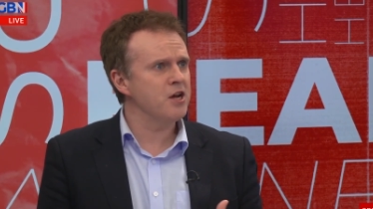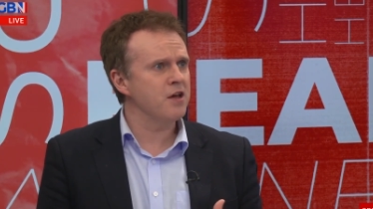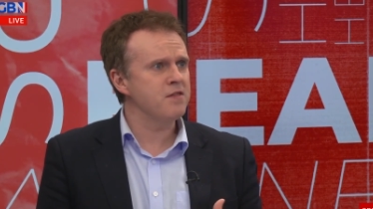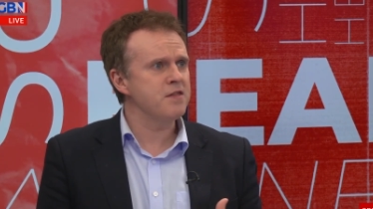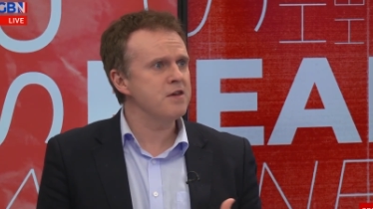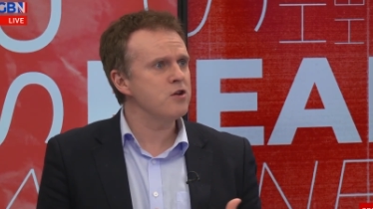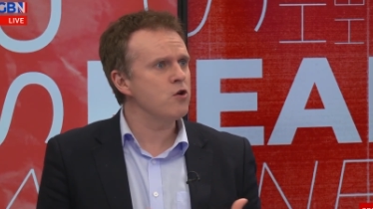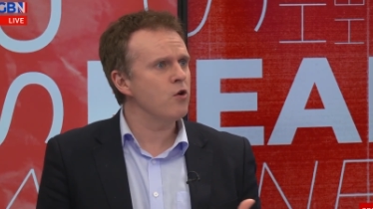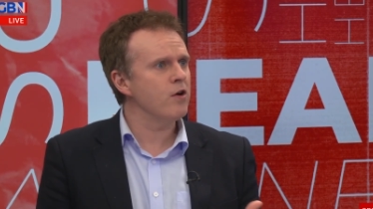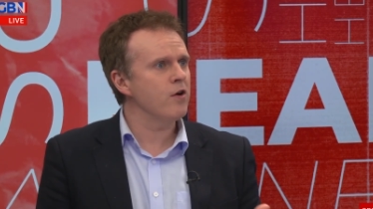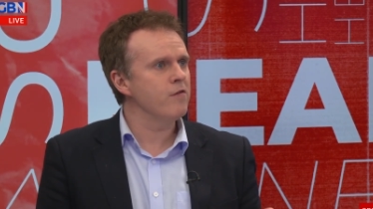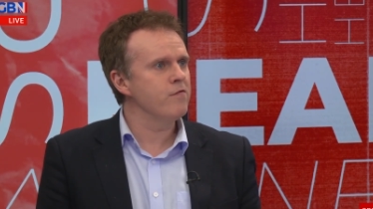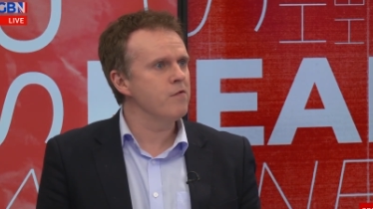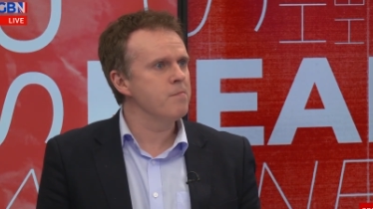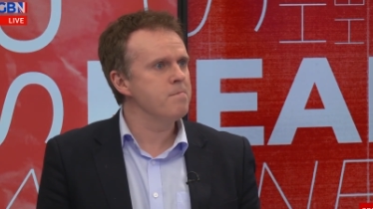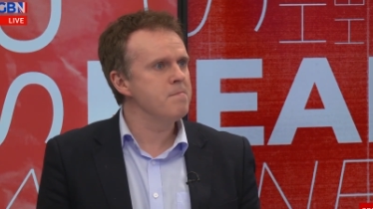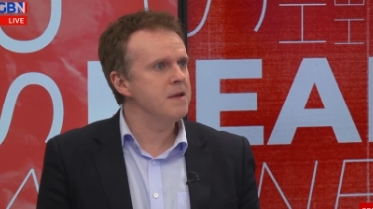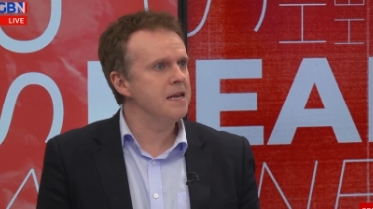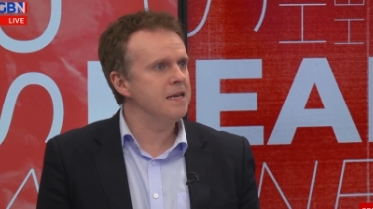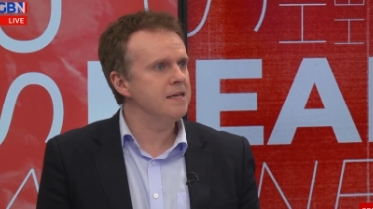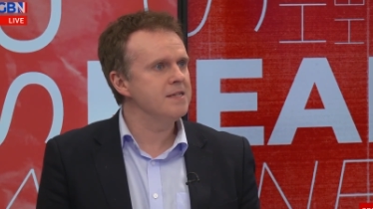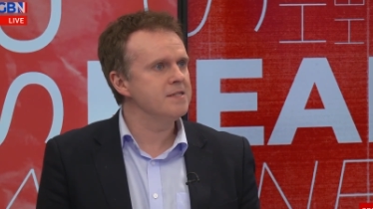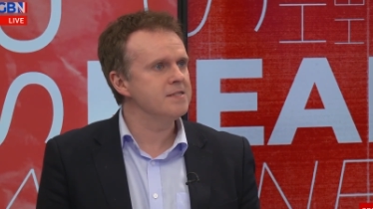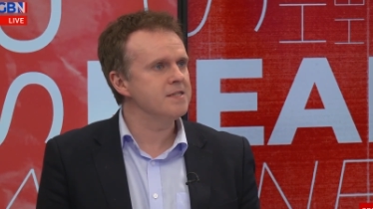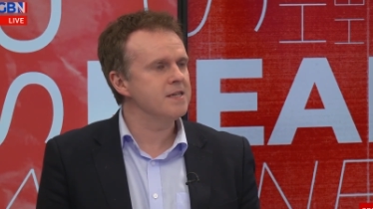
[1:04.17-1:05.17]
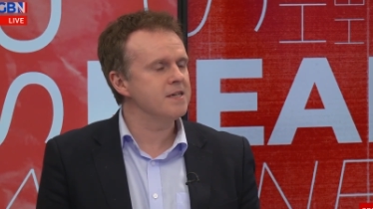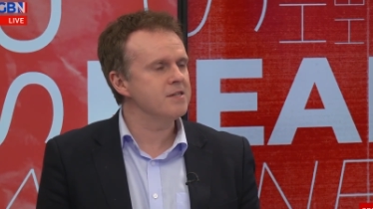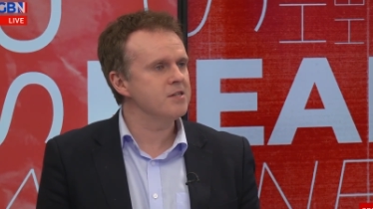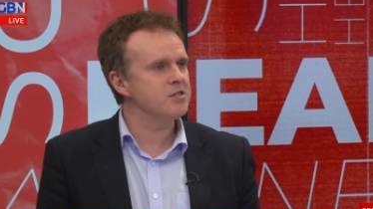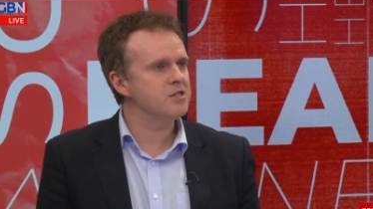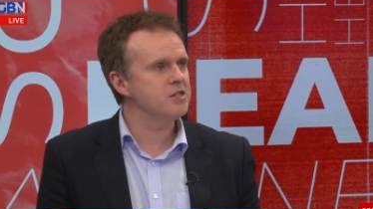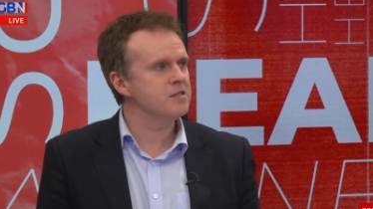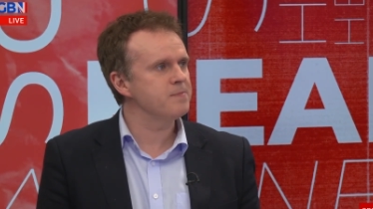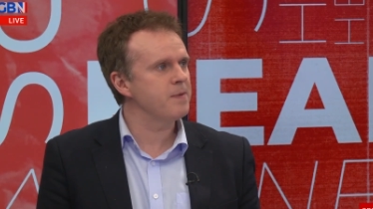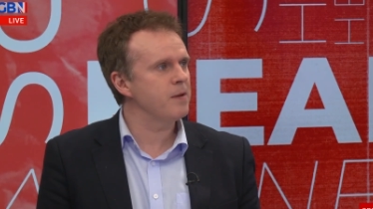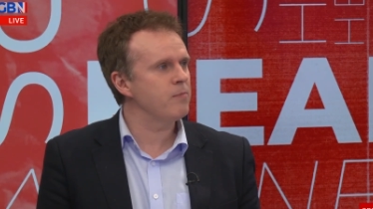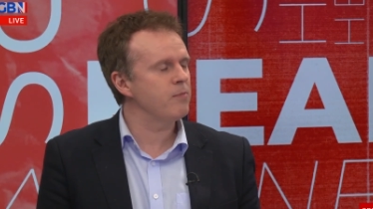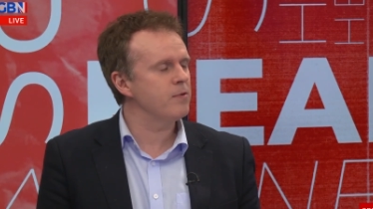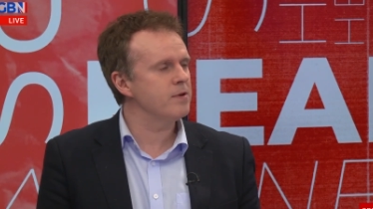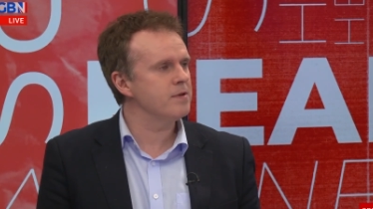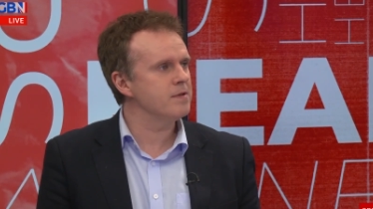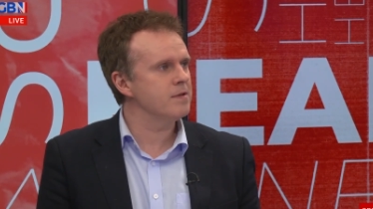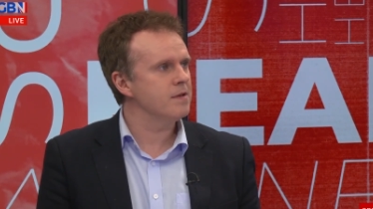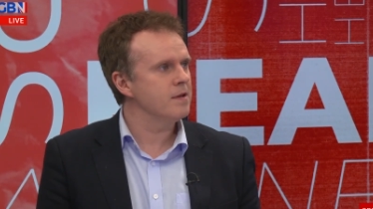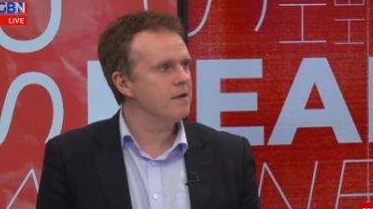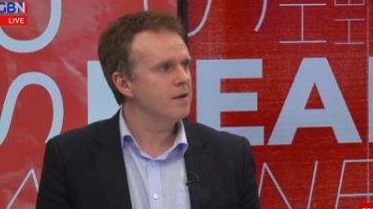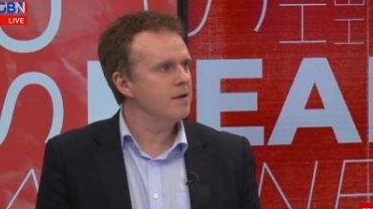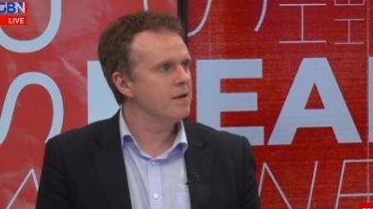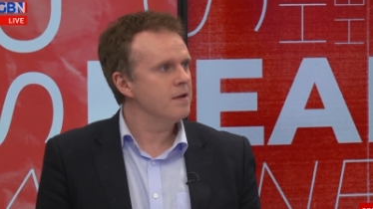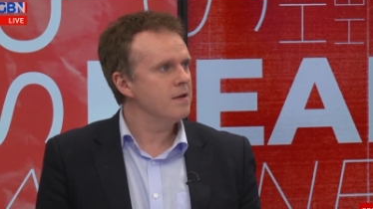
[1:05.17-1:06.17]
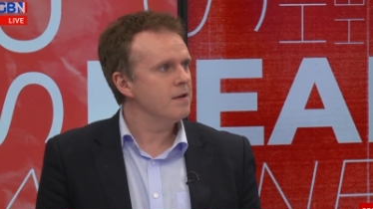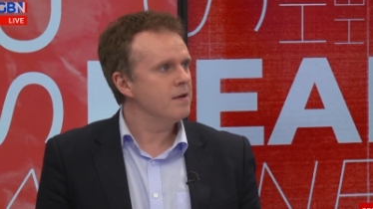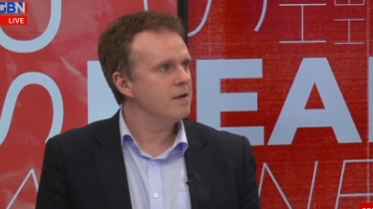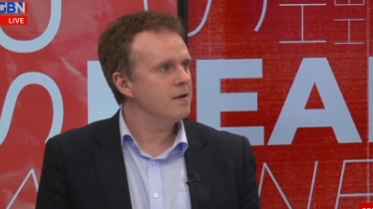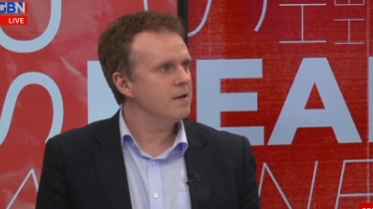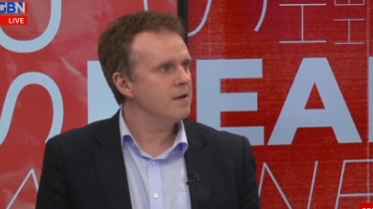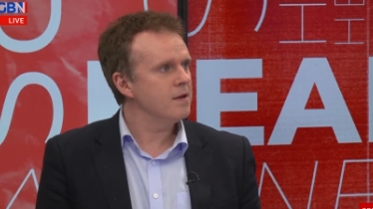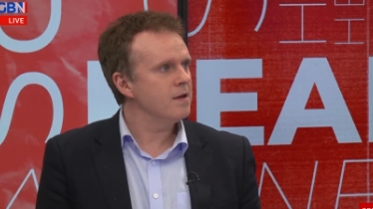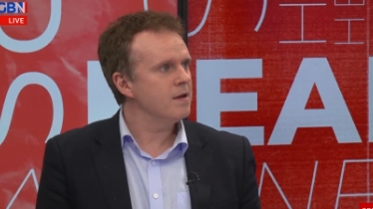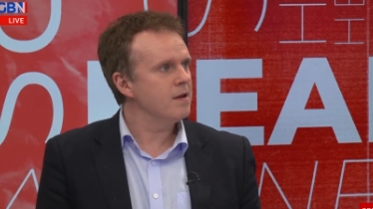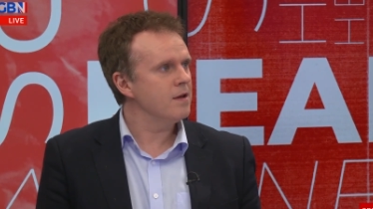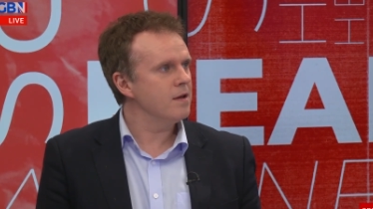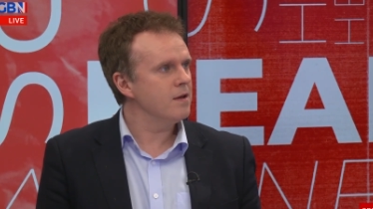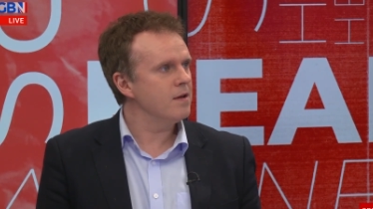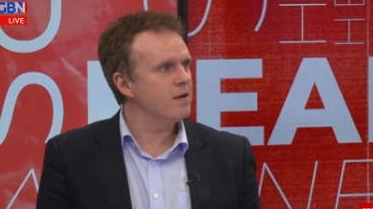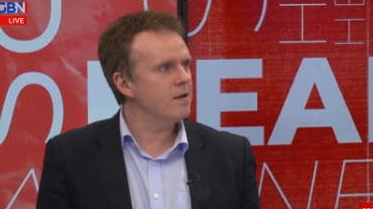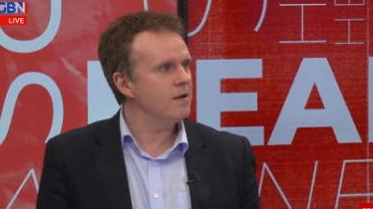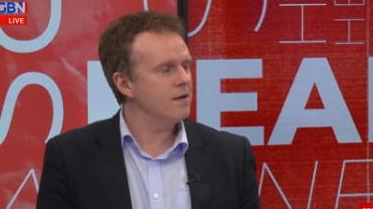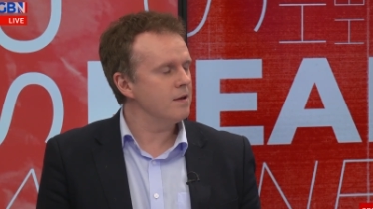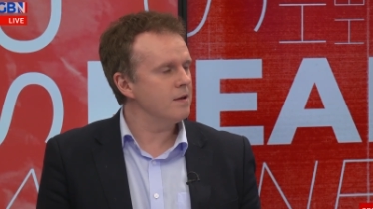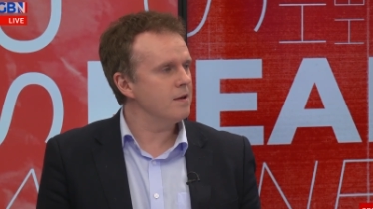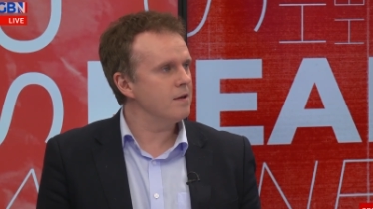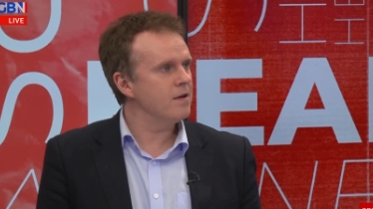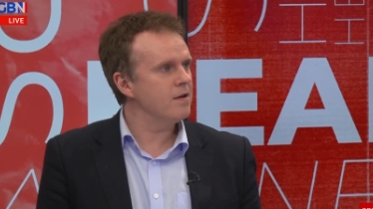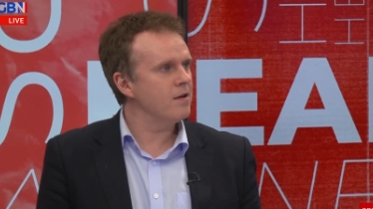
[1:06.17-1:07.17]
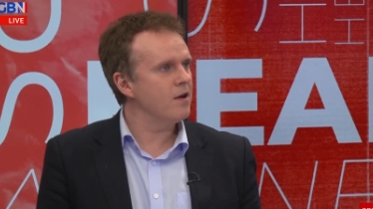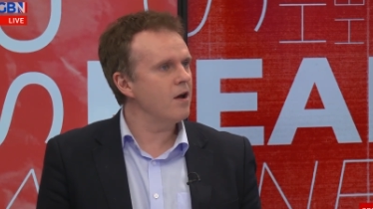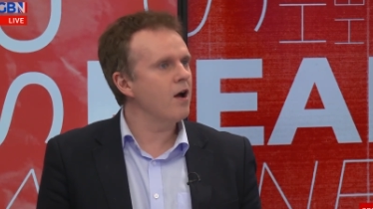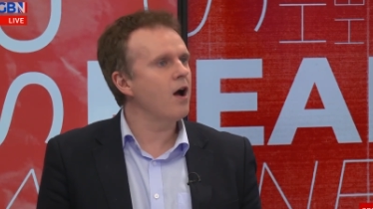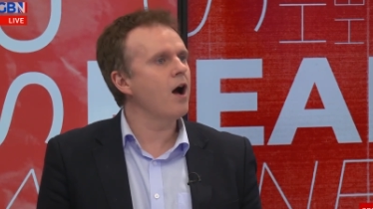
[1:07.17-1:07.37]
I think got over a million signatures. Well, it's the same person who's who's doing They've this new,